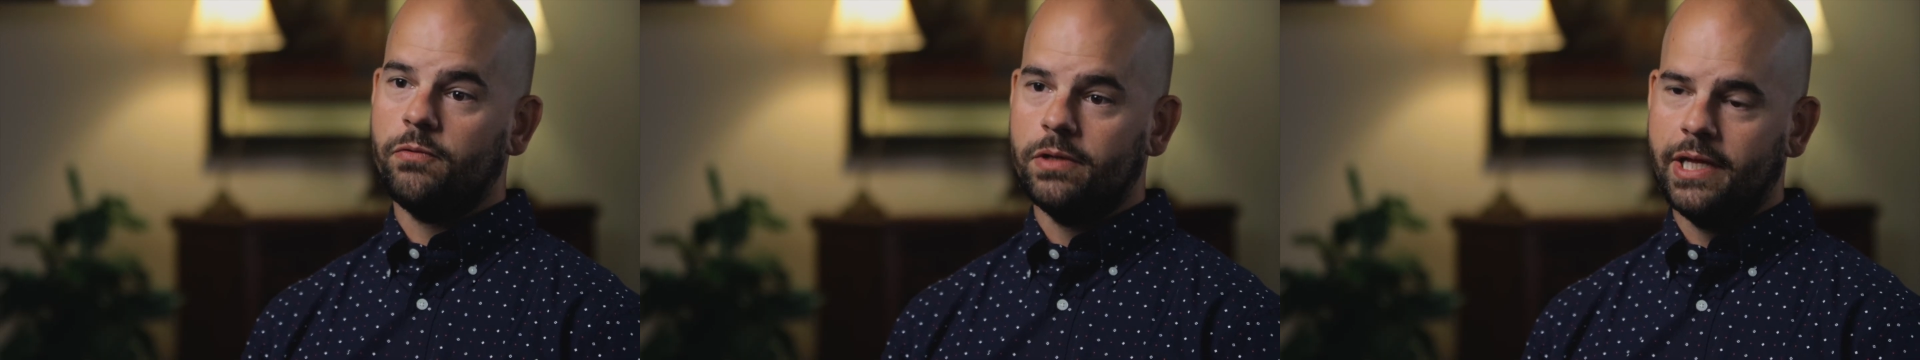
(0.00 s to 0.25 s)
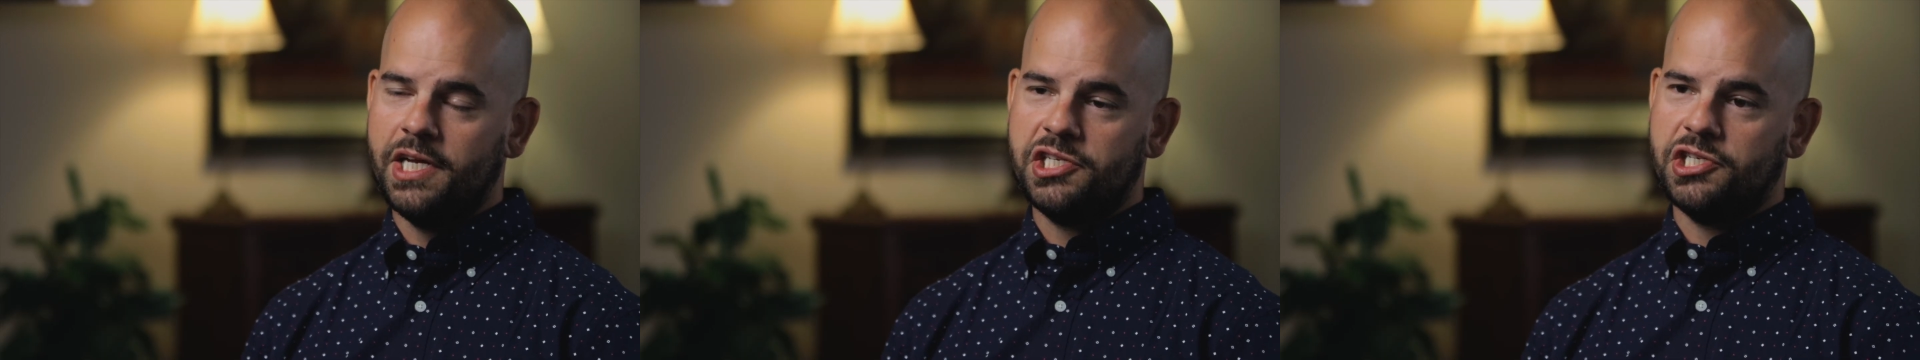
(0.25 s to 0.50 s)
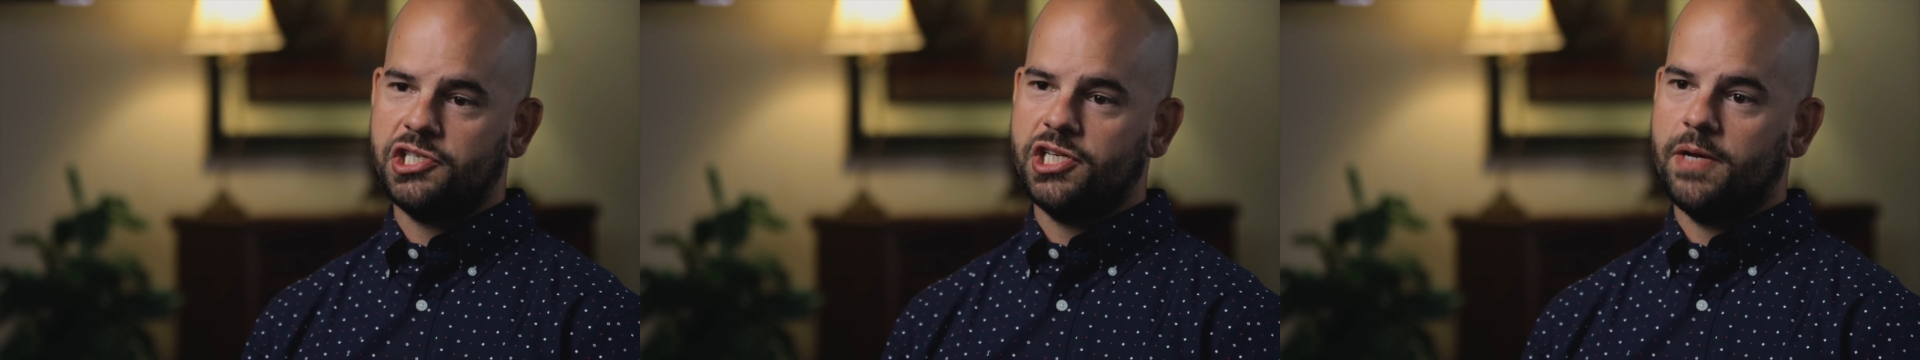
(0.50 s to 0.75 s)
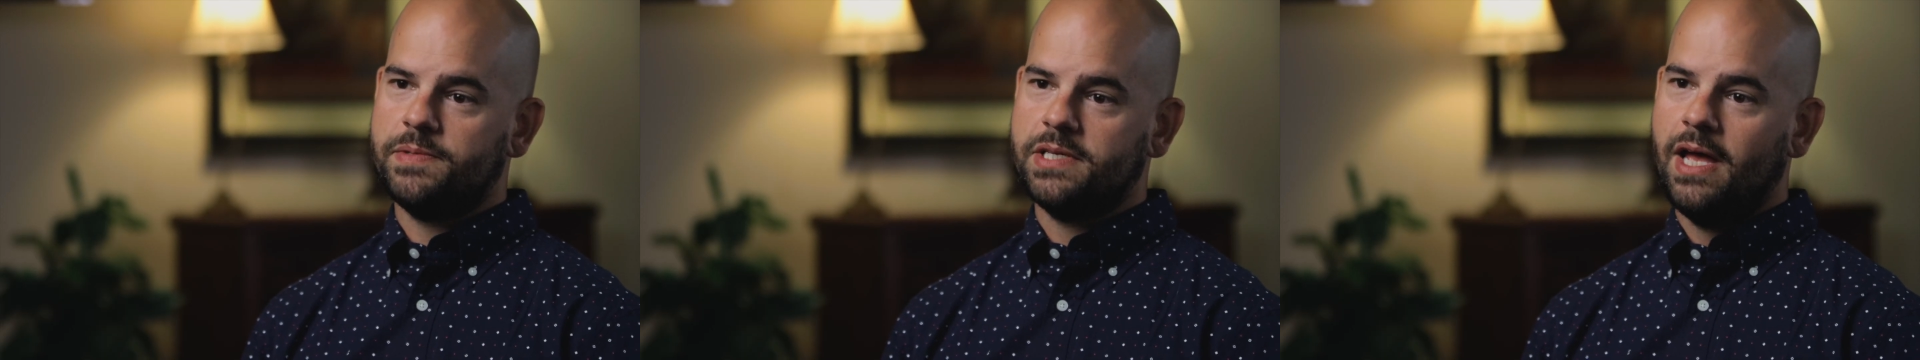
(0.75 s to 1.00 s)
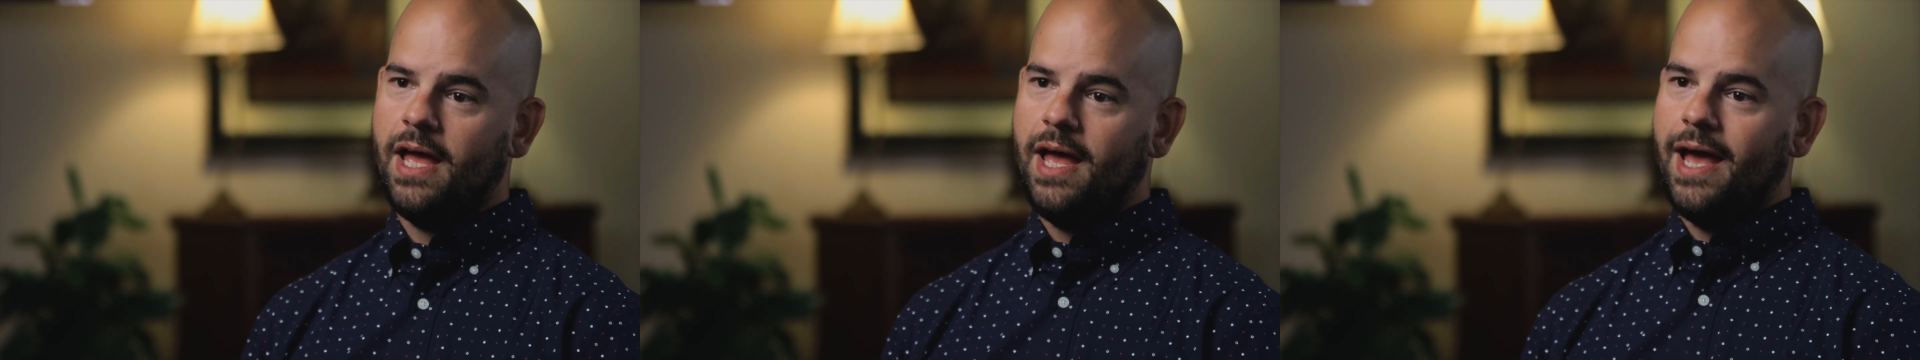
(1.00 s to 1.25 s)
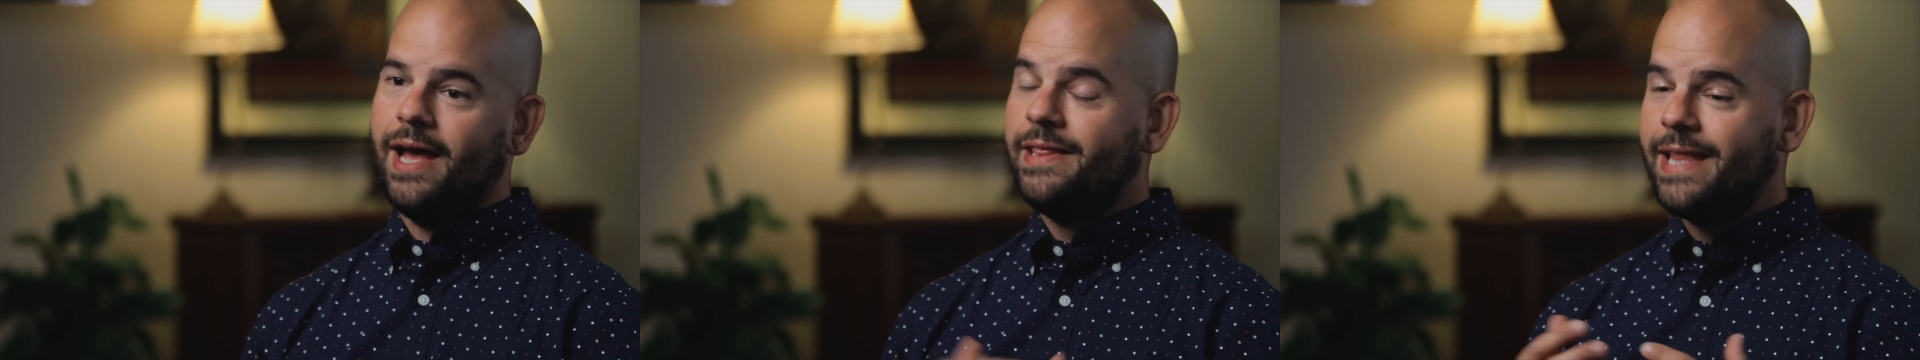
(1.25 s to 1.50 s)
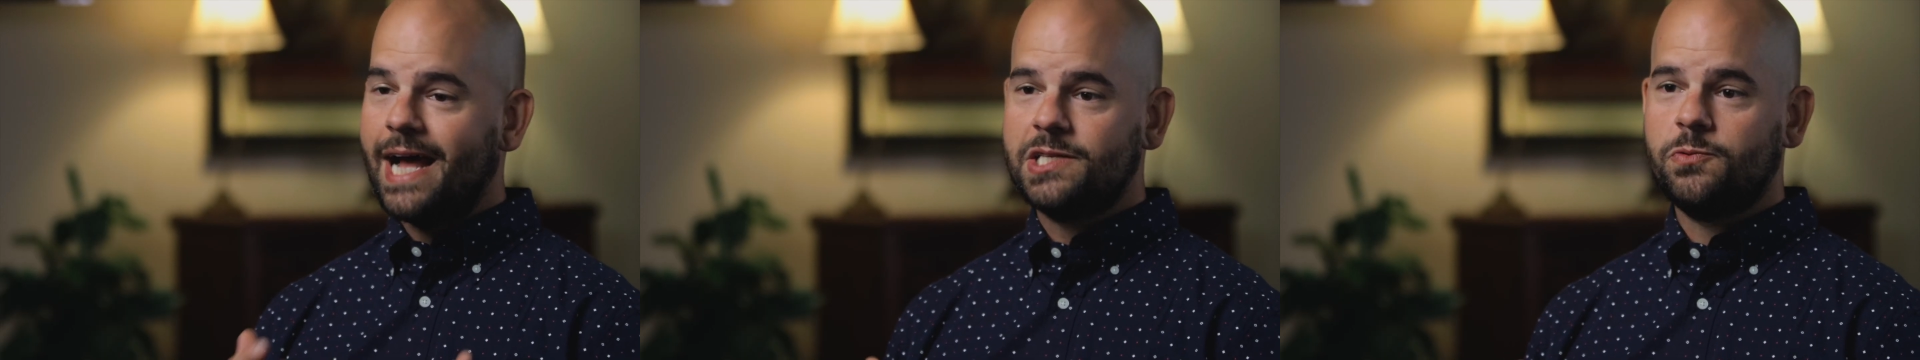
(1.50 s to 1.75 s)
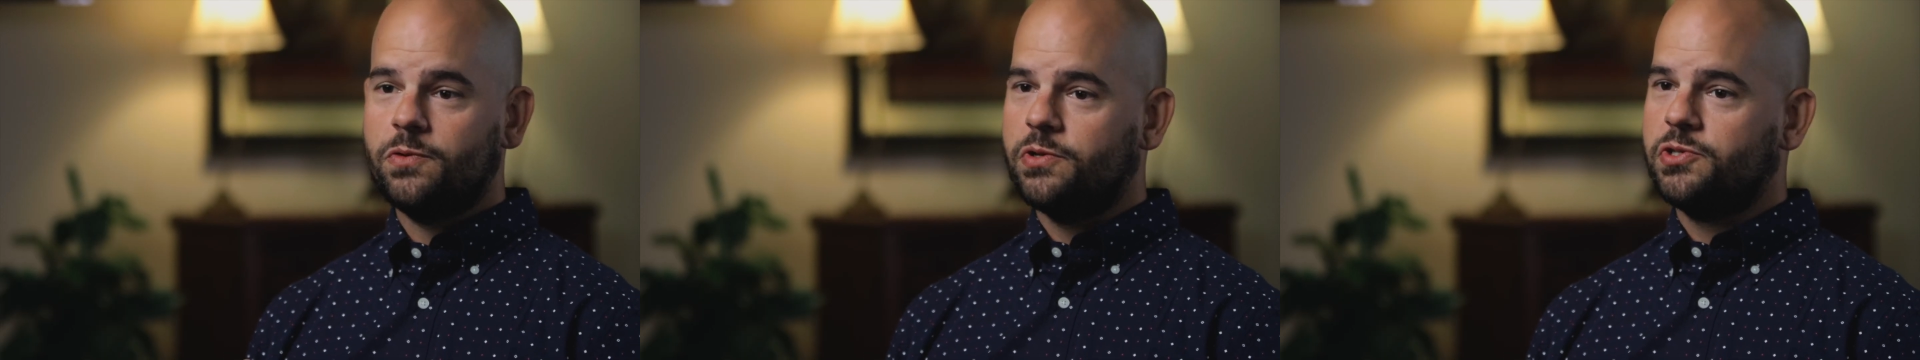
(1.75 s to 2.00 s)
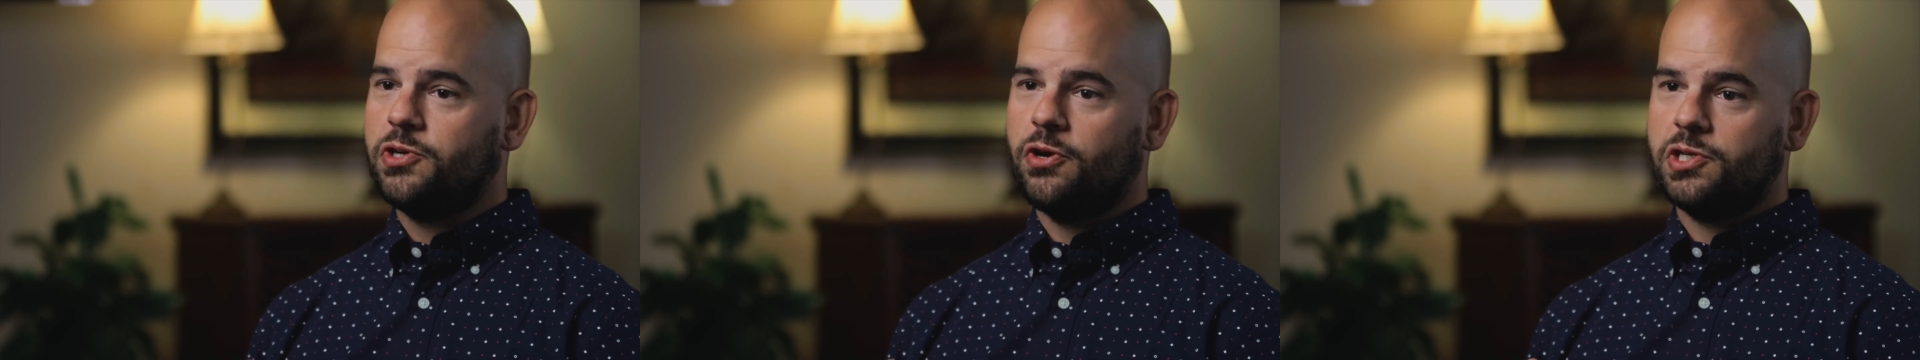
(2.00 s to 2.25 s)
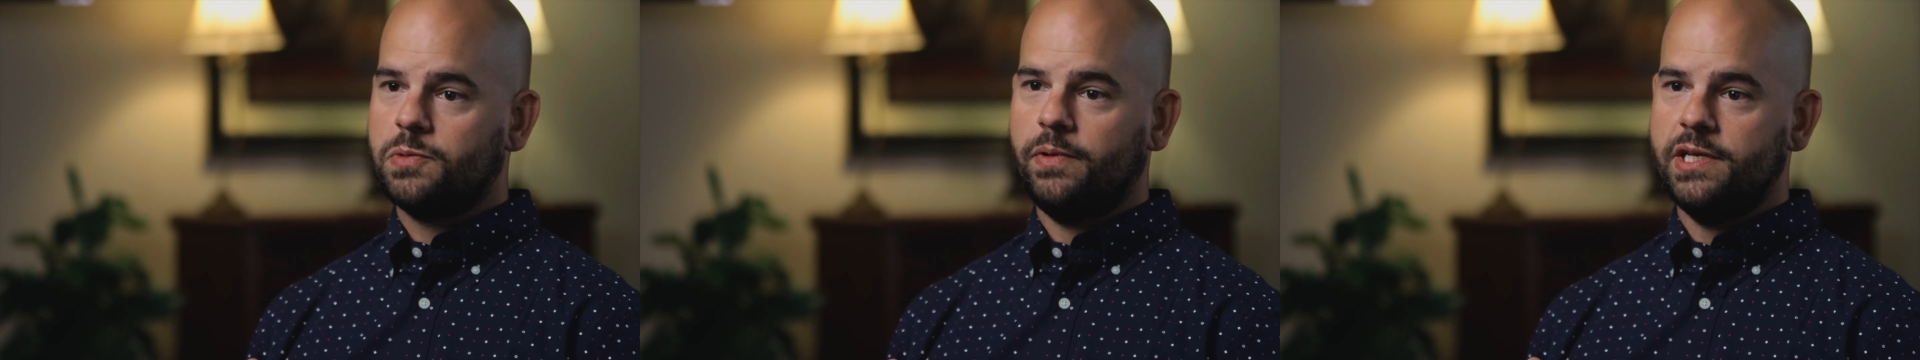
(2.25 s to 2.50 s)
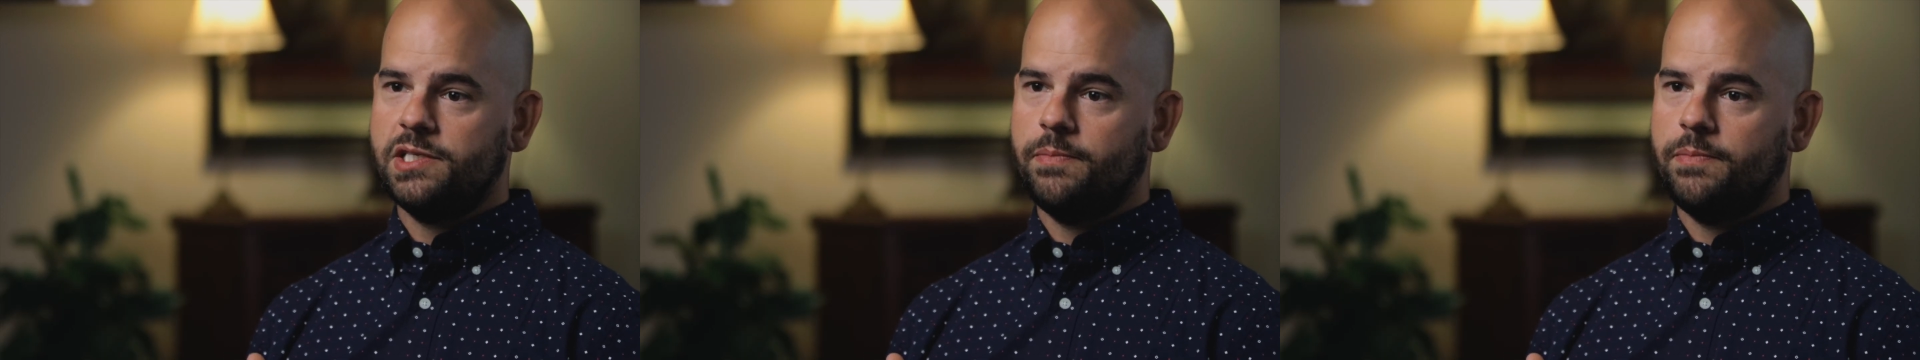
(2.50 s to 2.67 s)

relationships. And that's where the church plays